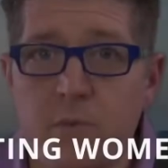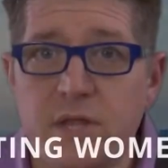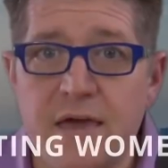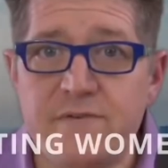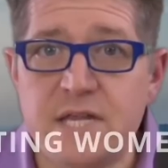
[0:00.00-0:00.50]

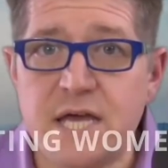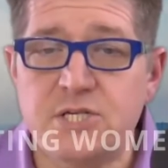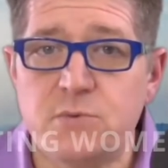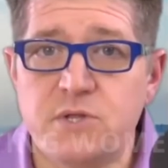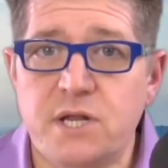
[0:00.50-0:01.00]

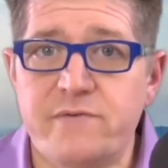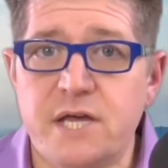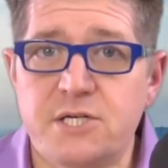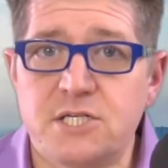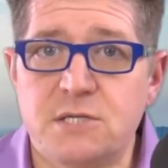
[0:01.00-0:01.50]
AVNation, with an
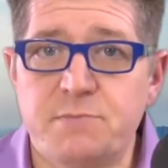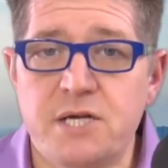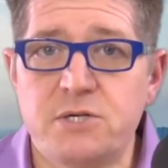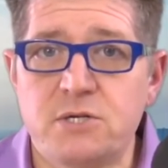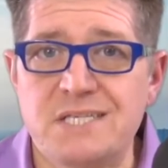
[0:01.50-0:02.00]
AVNation
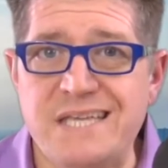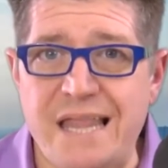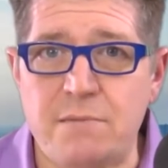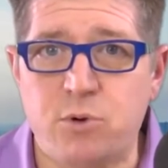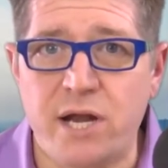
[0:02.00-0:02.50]
special
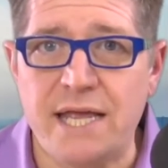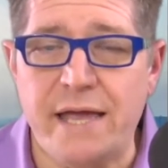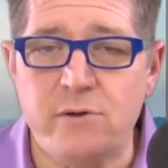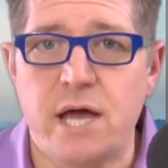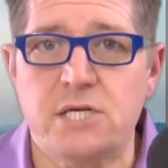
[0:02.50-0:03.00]
celebrating
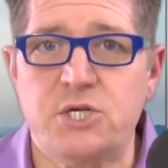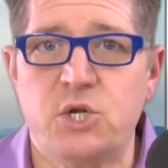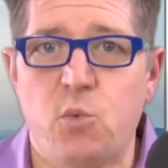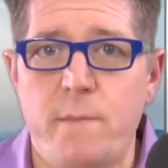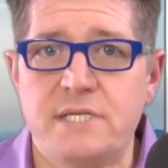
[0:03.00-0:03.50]

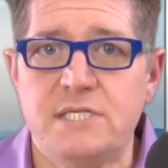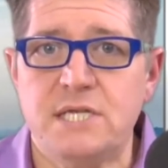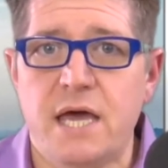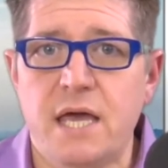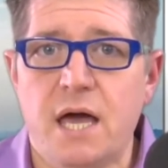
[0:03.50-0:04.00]
International Women's
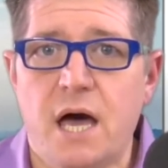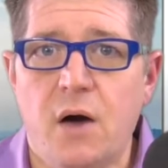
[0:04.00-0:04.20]
Day